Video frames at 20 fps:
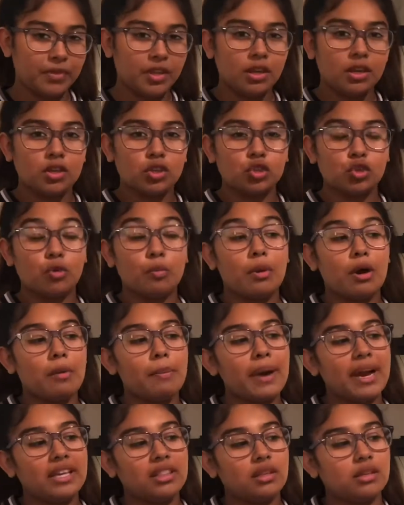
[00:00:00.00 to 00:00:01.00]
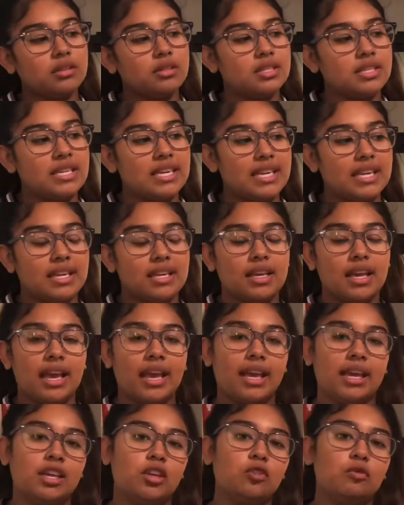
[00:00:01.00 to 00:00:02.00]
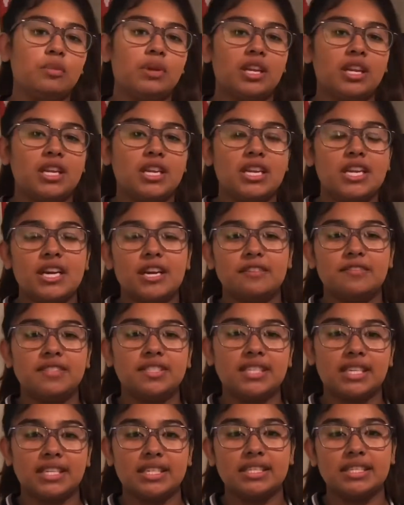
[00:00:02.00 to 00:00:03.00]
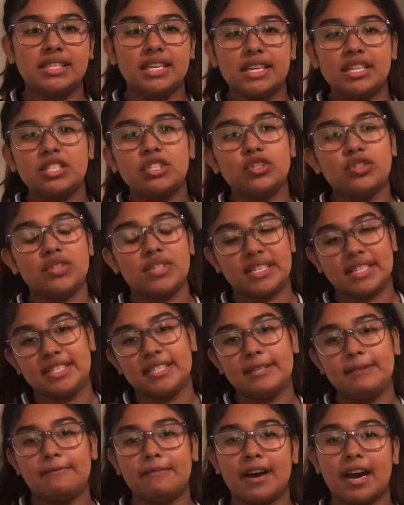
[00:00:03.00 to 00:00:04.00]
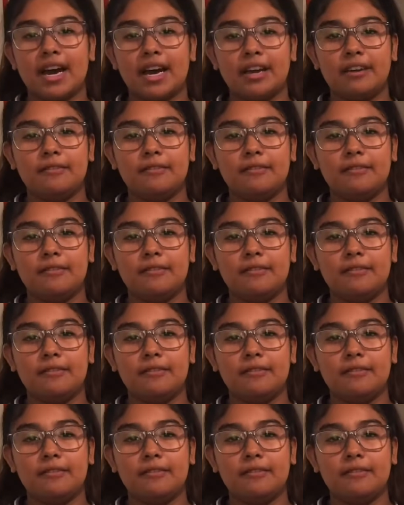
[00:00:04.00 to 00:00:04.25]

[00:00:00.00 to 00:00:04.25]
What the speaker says: So ball pythons need a humidity of 60 to 65%